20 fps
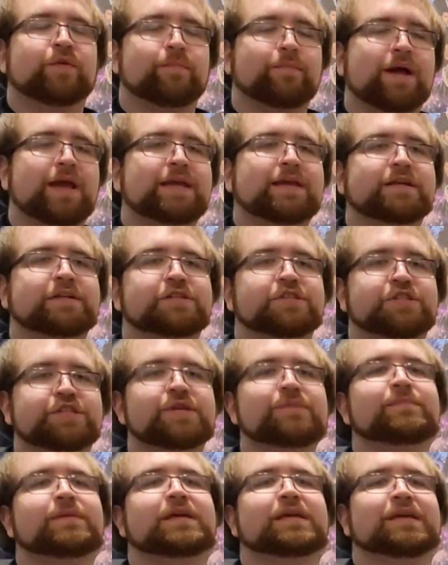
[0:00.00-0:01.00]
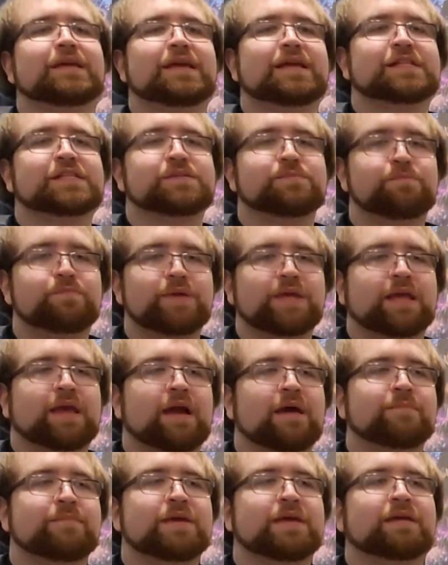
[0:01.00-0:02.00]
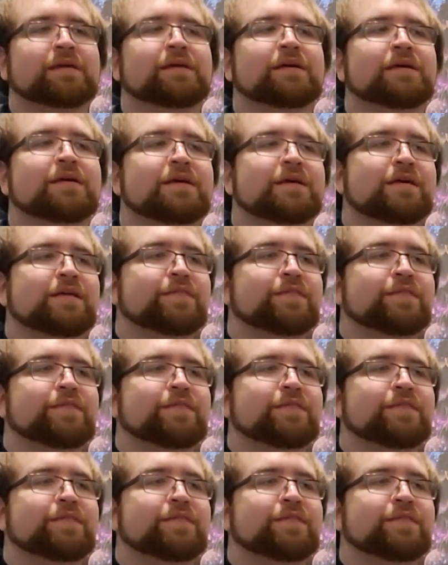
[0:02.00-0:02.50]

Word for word: for Mike and Jimmy, it's becoming